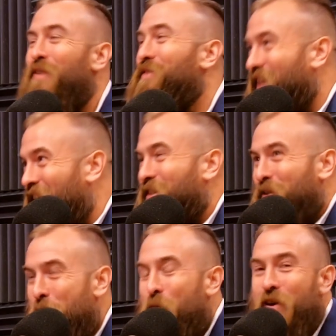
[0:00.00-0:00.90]
it was like
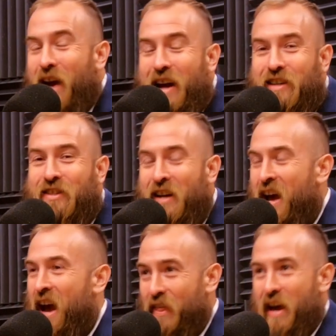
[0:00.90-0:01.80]
super nice
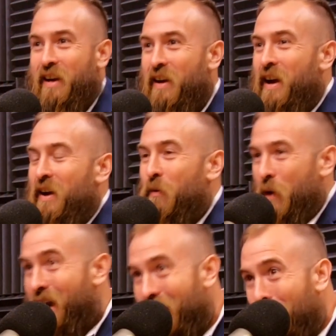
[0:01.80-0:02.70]
and like
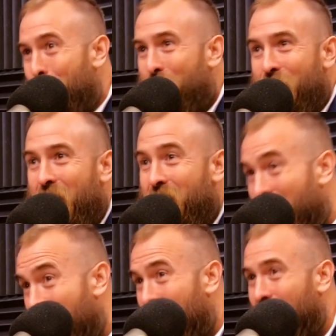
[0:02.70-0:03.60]
hip and like
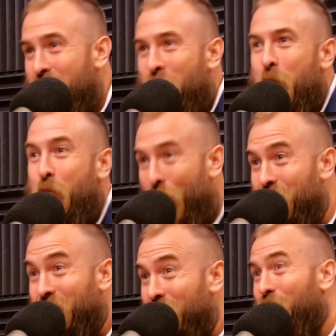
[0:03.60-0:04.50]
not
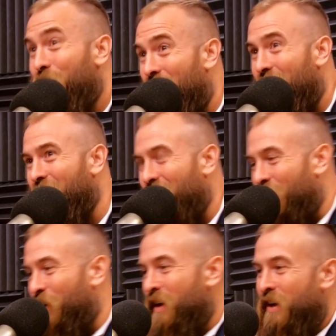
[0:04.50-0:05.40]
oppressive. Like
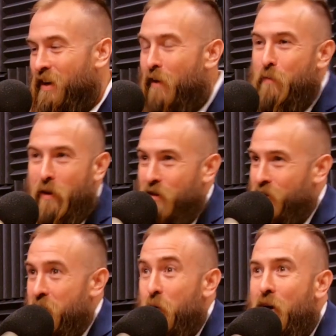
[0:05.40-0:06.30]
government buildings
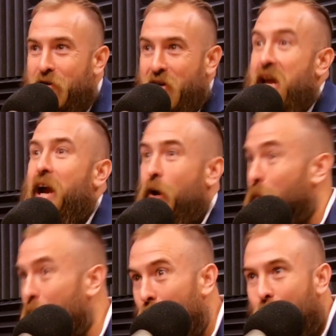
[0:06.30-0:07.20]
in the U.S. are
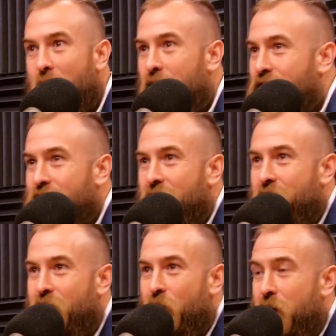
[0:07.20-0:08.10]
terrible, right? It's
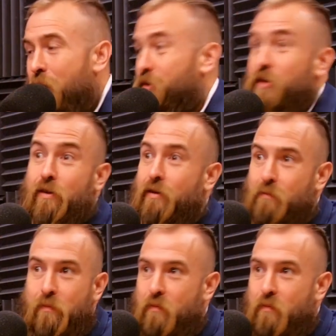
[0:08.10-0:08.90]
like and I'm sure.